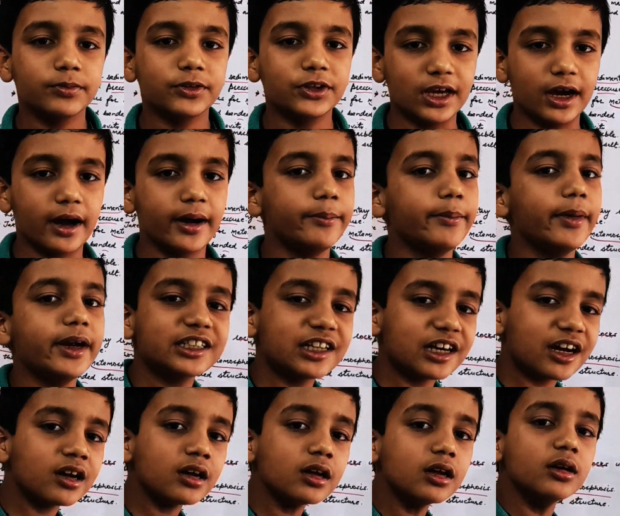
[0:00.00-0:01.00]

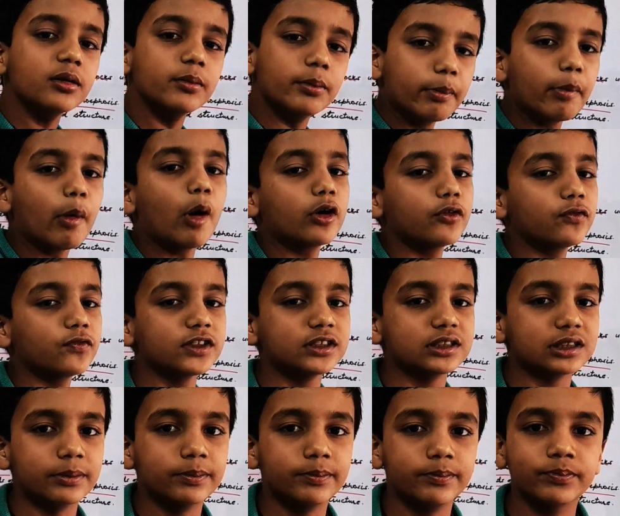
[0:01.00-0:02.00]

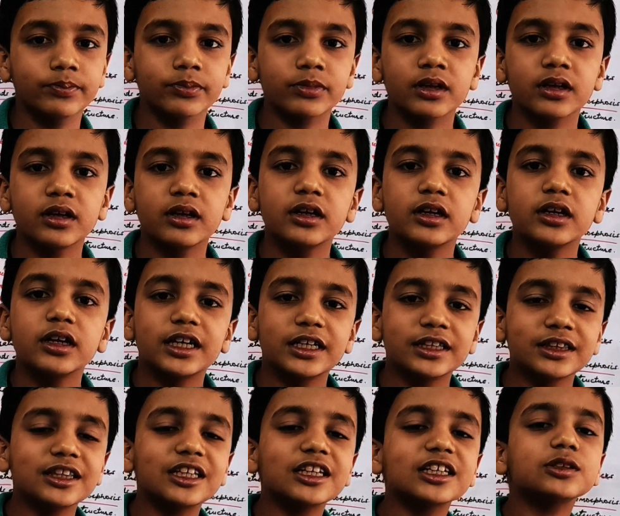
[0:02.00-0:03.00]
Metamorphism.
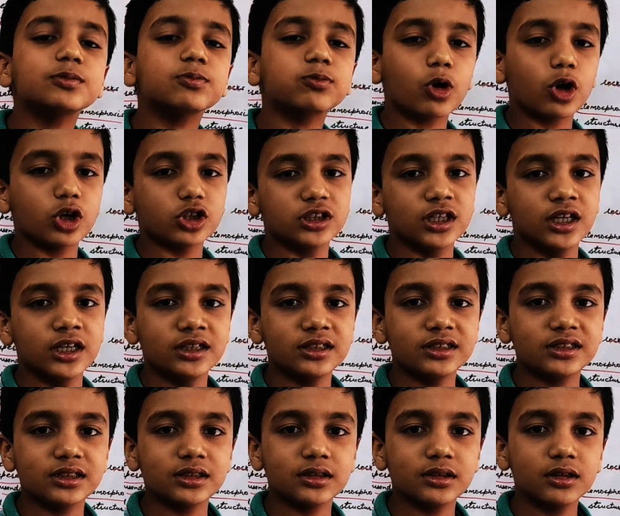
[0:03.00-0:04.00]
In this
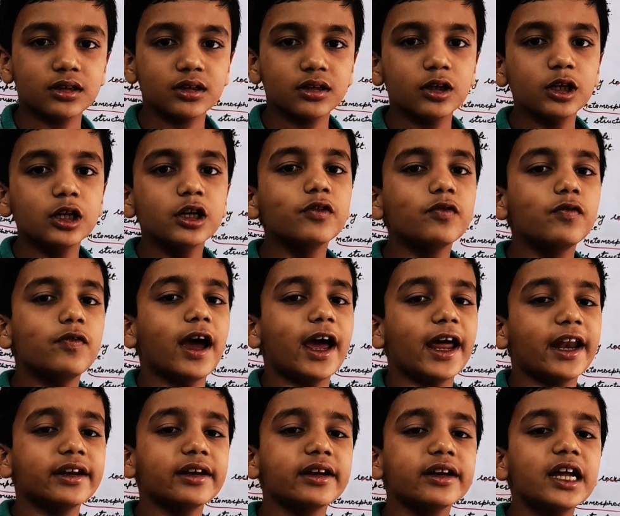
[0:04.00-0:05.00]
process,
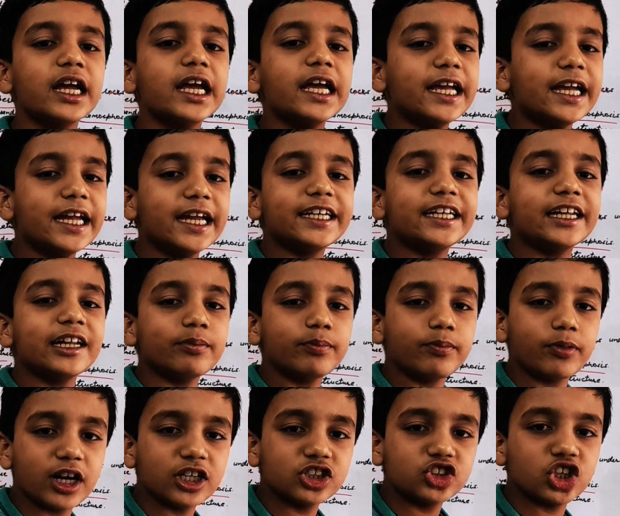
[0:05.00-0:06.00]
when heat
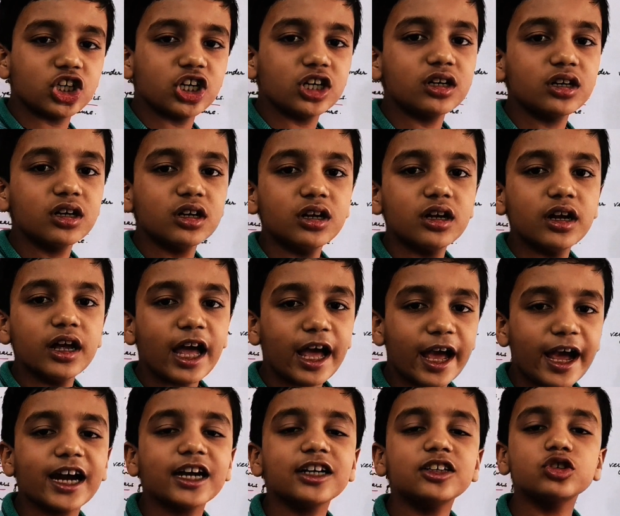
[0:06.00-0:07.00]
and pressure
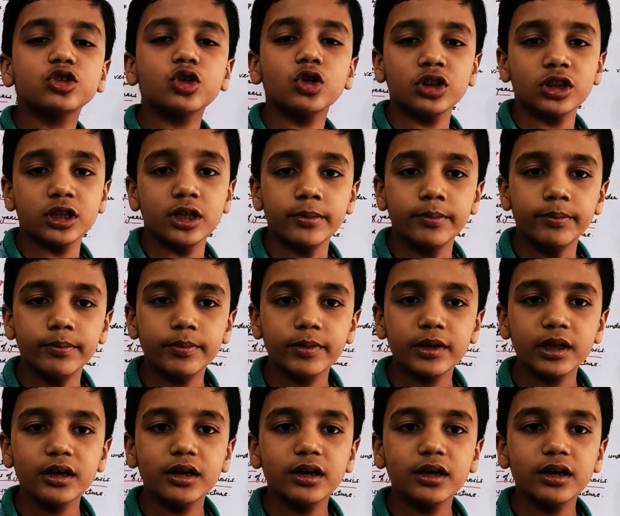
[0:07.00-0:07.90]
acts on them.